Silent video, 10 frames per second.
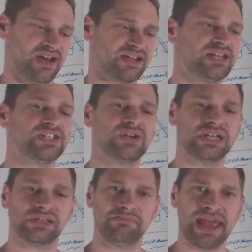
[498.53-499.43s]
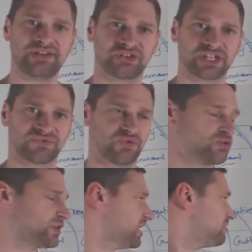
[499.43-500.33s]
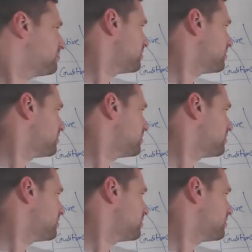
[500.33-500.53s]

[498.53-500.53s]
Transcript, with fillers: I'm going to do a little matrix for you